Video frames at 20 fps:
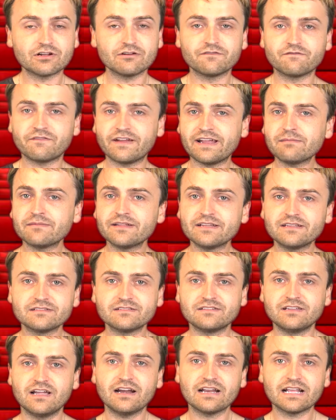family
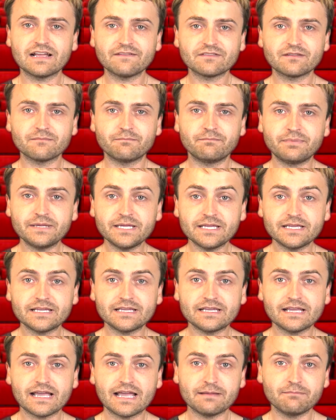does not have to
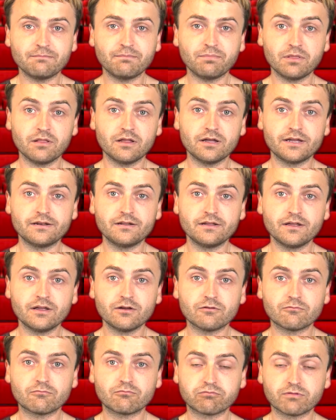be a blood
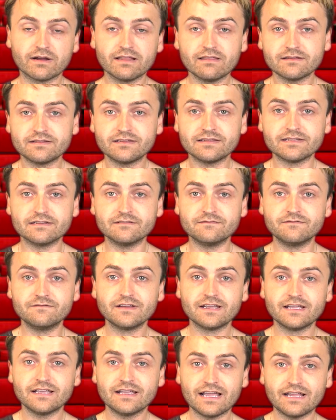relative
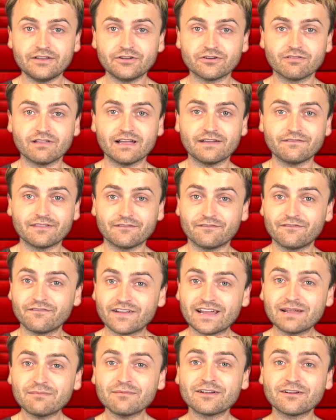in your life. The
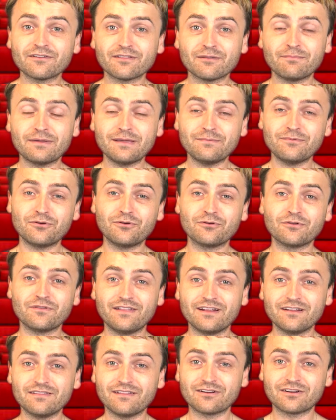family are the people who are
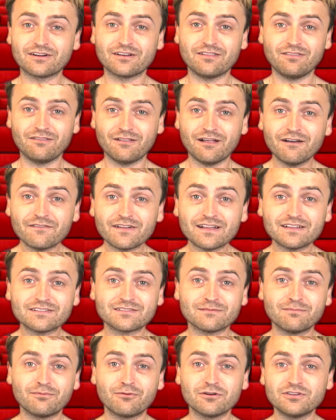there that are going to love and
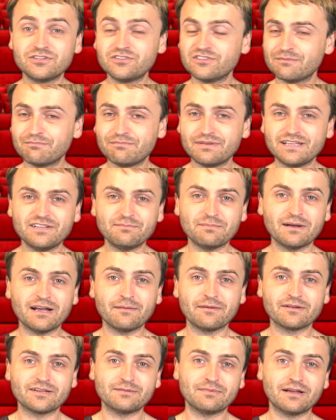support you and be
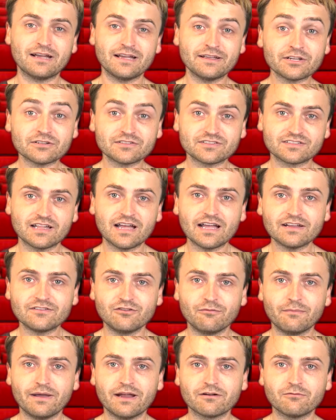by your side
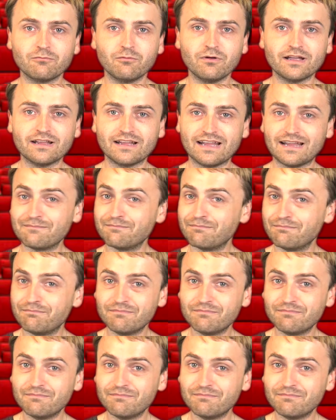no matter what. And